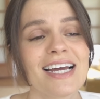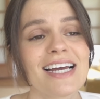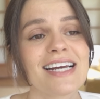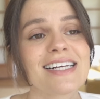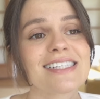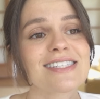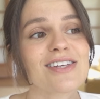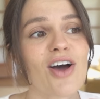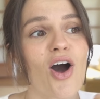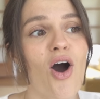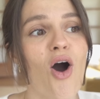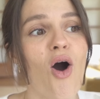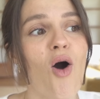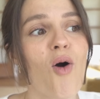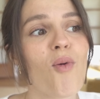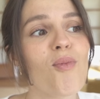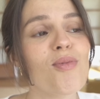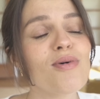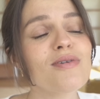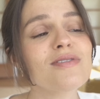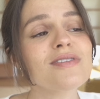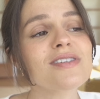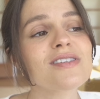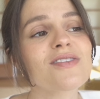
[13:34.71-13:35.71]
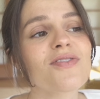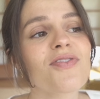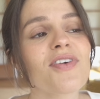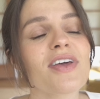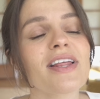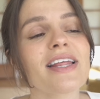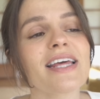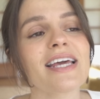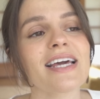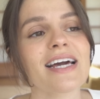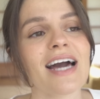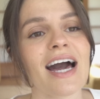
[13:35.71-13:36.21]
It's almost
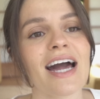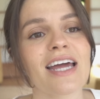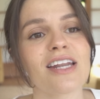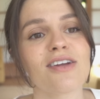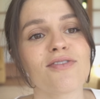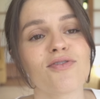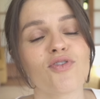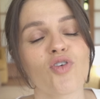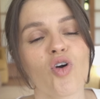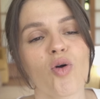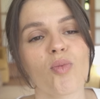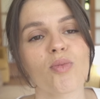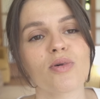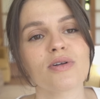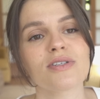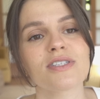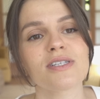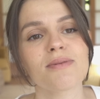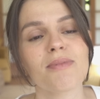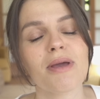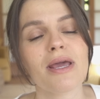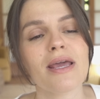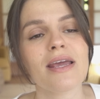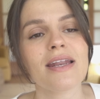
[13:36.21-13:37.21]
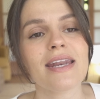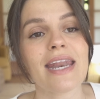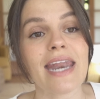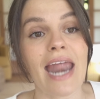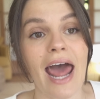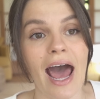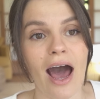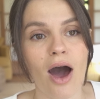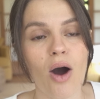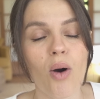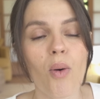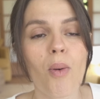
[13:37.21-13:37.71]
feeling kind of normal to me
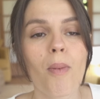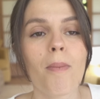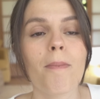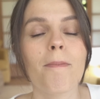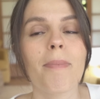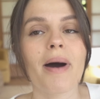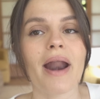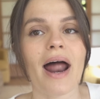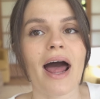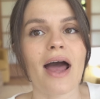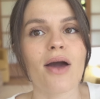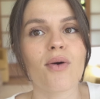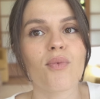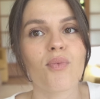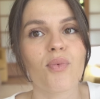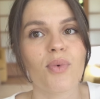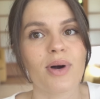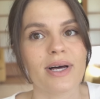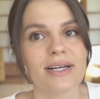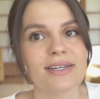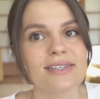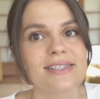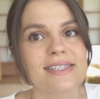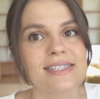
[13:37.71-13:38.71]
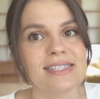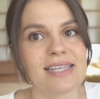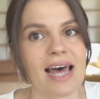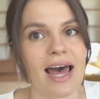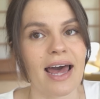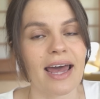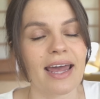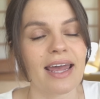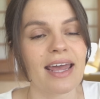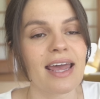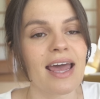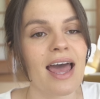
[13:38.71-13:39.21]
now, but I will
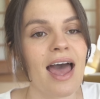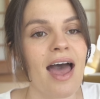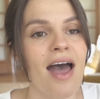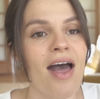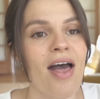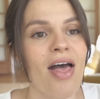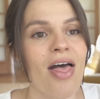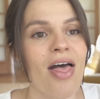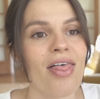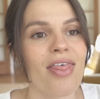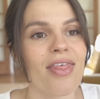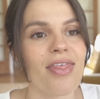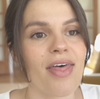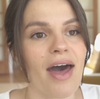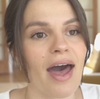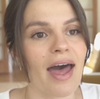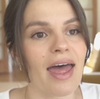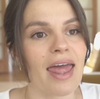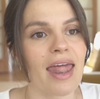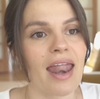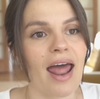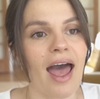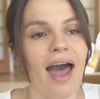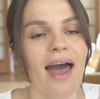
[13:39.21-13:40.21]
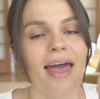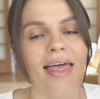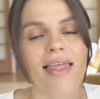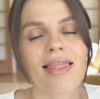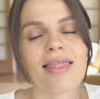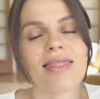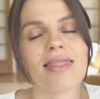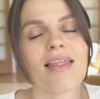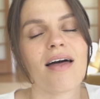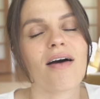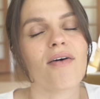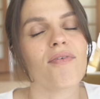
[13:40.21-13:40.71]
say that I
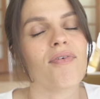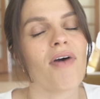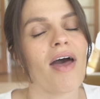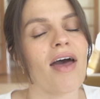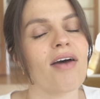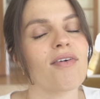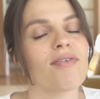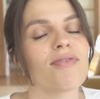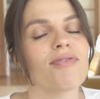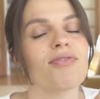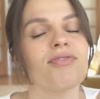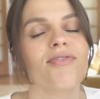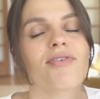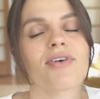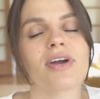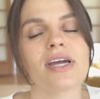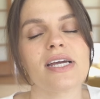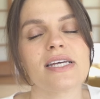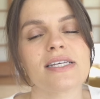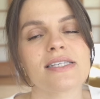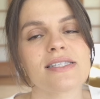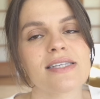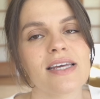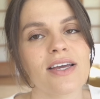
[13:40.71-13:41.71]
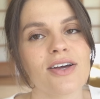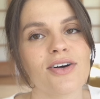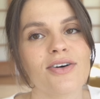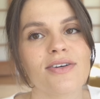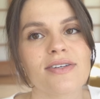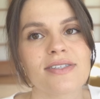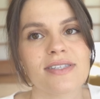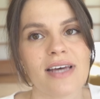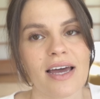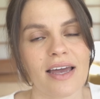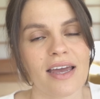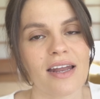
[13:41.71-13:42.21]
love every single
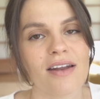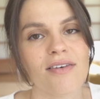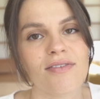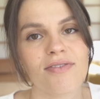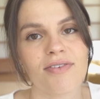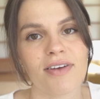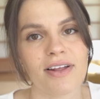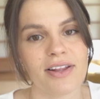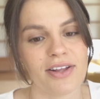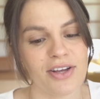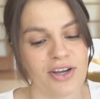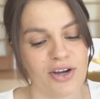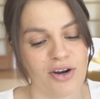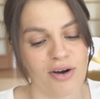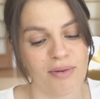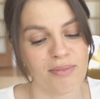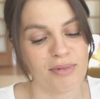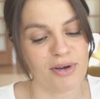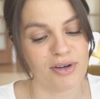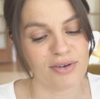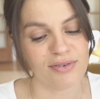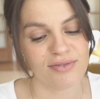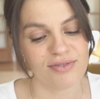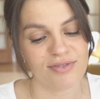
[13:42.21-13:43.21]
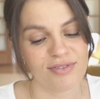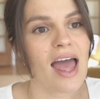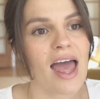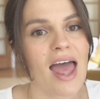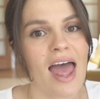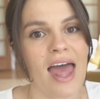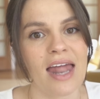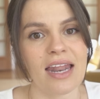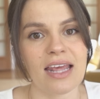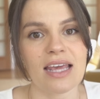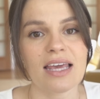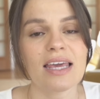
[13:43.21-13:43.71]
second of feeling her move.
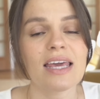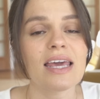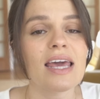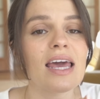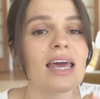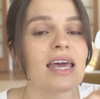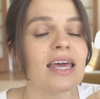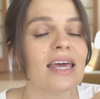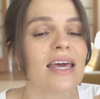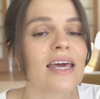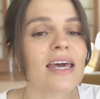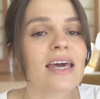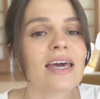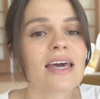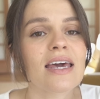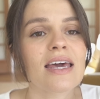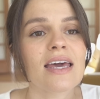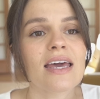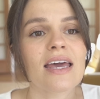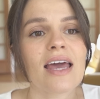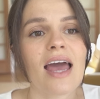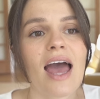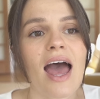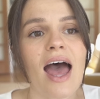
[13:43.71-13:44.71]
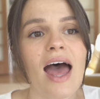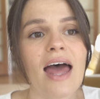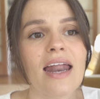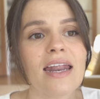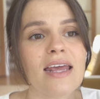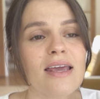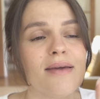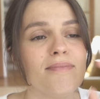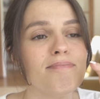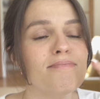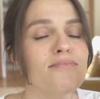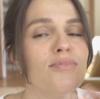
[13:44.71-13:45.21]
Any kick,
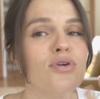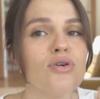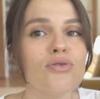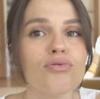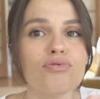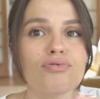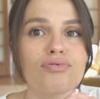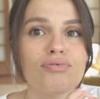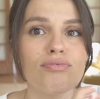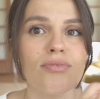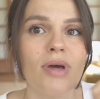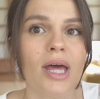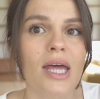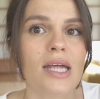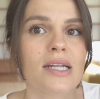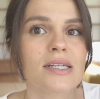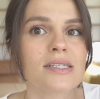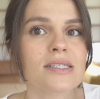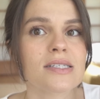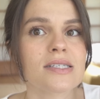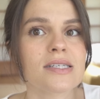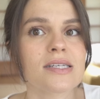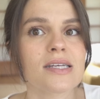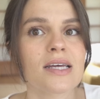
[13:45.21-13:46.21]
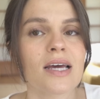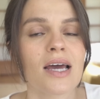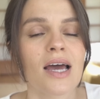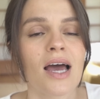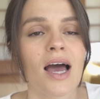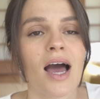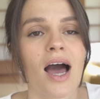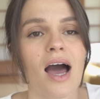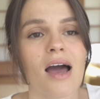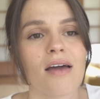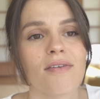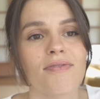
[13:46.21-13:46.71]
any movement,
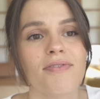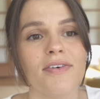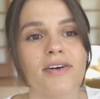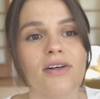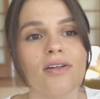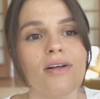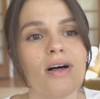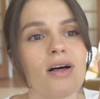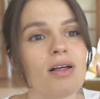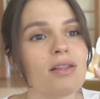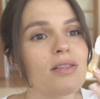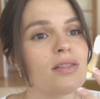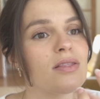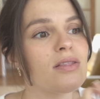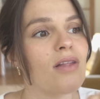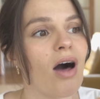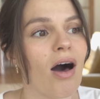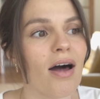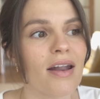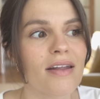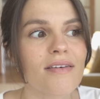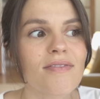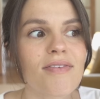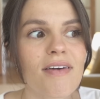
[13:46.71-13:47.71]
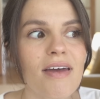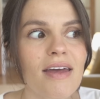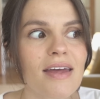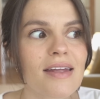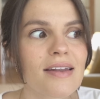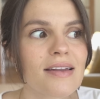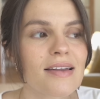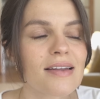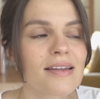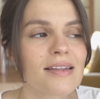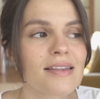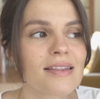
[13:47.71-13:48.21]
I feel a lot of
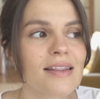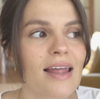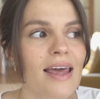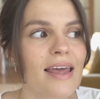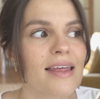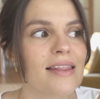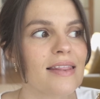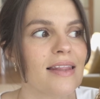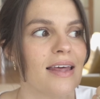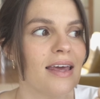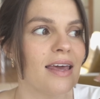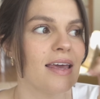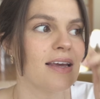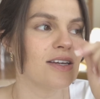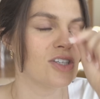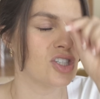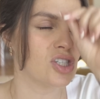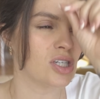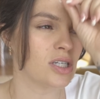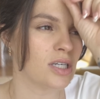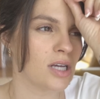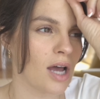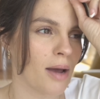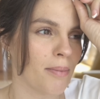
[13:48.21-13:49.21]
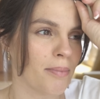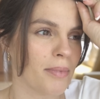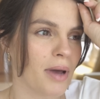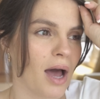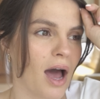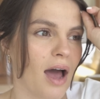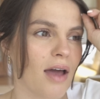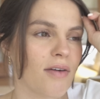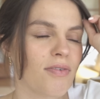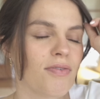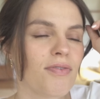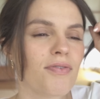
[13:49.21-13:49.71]
it lately. She, I'm,
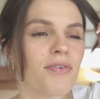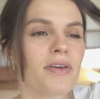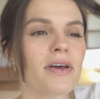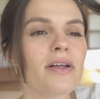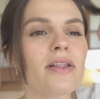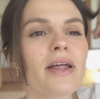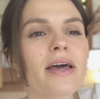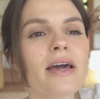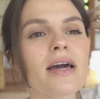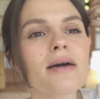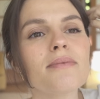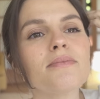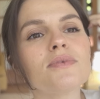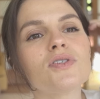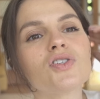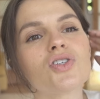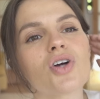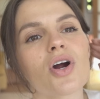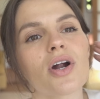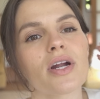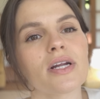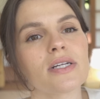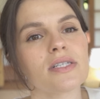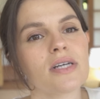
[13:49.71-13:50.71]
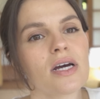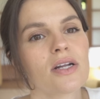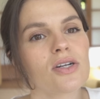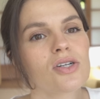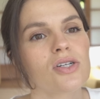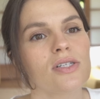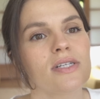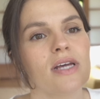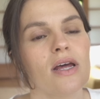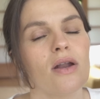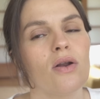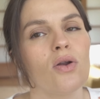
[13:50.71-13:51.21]
I feel like I'm starting to
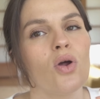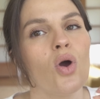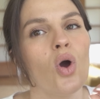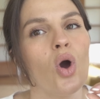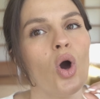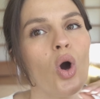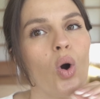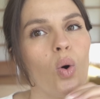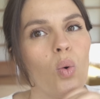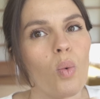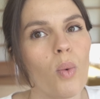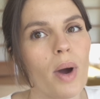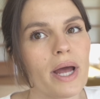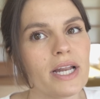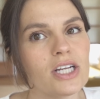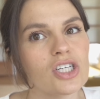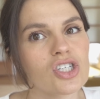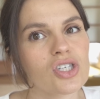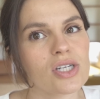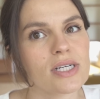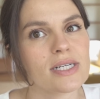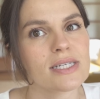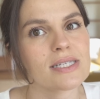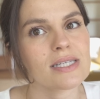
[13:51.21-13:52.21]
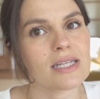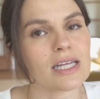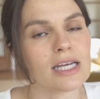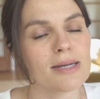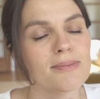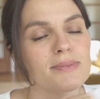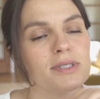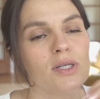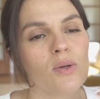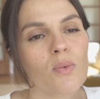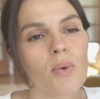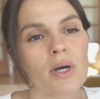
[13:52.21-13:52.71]
understand when she
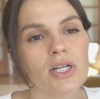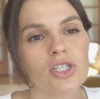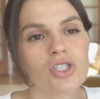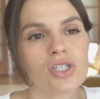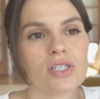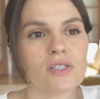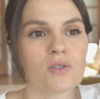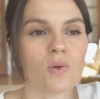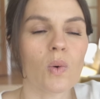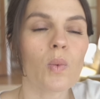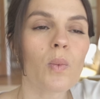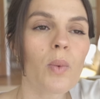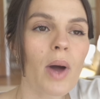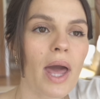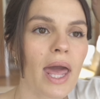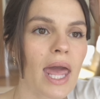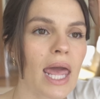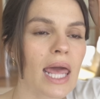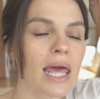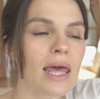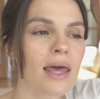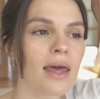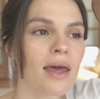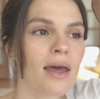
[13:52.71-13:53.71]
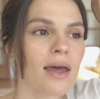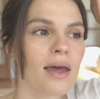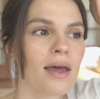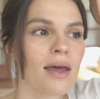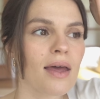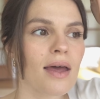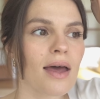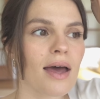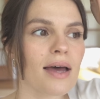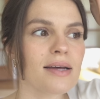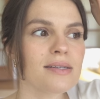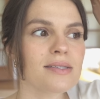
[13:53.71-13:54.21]
sleeps and when she's awake
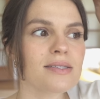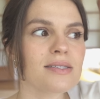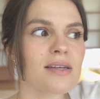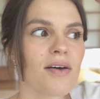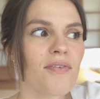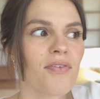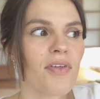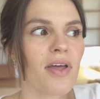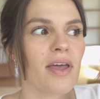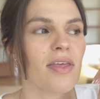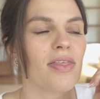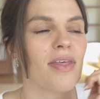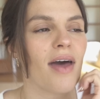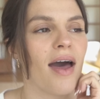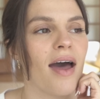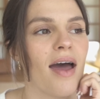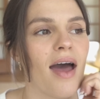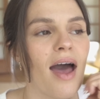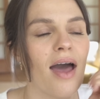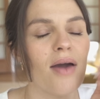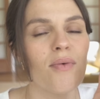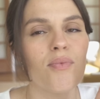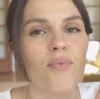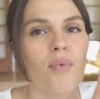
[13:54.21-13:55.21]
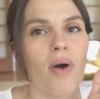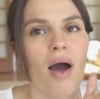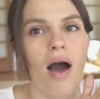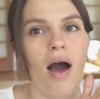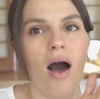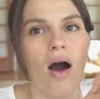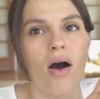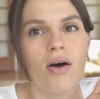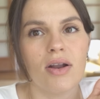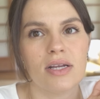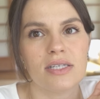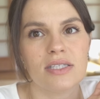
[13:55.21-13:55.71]
and stuff like that. I
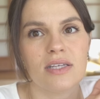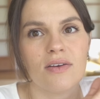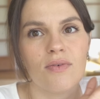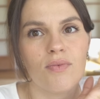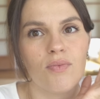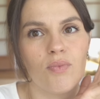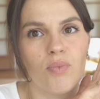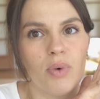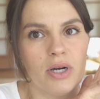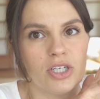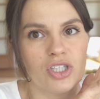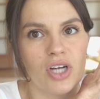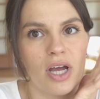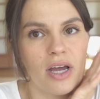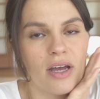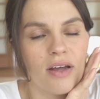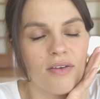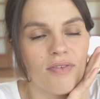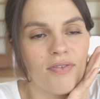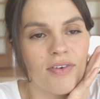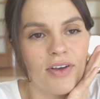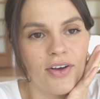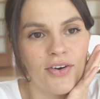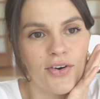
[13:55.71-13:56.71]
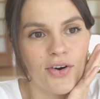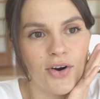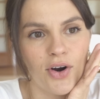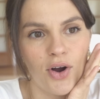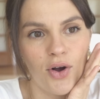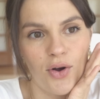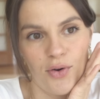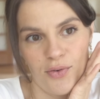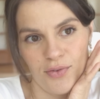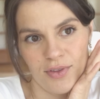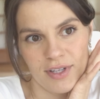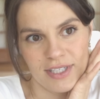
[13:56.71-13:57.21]
honestly wish I could feel her
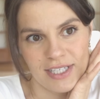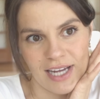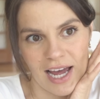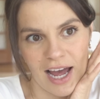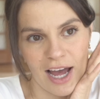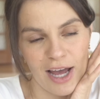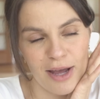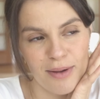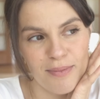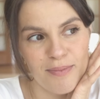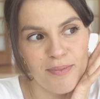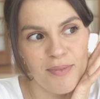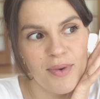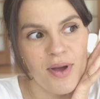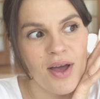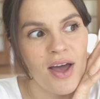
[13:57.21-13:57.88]
all the time.